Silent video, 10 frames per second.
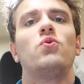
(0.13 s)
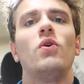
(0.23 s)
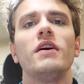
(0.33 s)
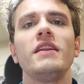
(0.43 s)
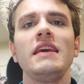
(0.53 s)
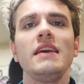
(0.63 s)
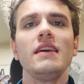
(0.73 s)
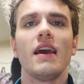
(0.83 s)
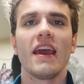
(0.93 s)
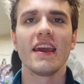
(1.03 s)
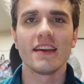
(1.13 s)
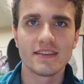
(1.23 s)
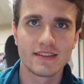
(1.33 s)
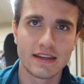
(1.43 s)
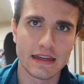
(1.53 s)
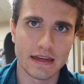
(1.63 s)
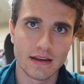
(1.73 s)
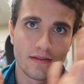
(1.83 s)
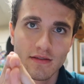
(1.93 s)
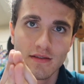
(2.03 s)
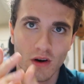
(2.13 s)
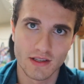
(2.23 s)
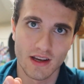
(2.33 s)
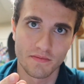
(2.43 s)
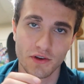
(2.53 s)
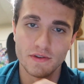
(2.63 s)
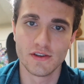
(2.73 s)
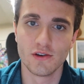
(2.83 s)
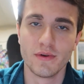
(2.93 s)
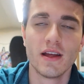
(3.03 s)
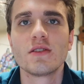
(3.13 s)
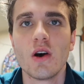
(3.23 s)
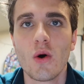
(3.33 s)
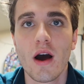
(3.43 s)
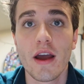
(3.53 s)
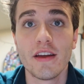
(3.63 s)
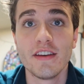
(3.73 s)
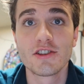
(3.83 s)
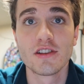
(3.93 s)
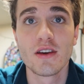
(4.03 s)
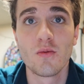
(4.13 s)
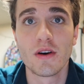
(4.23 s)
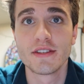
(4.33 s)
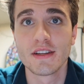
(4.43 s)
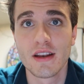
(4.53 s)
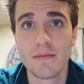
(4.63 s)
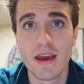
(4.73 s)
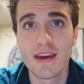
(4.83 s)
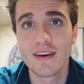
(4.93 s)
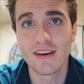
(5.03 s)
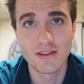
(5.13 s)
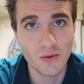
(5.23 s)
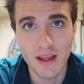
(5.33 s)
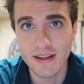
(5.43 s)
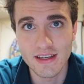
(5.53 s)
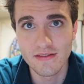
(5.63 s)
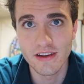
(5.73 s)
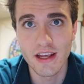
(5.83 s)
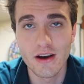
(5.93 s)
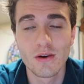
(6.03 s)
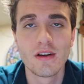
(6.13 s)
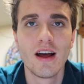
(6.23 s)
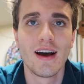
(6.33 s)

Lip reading: 2018. What's up, YouTube? So I initially wasn't gonna make a 2018 video.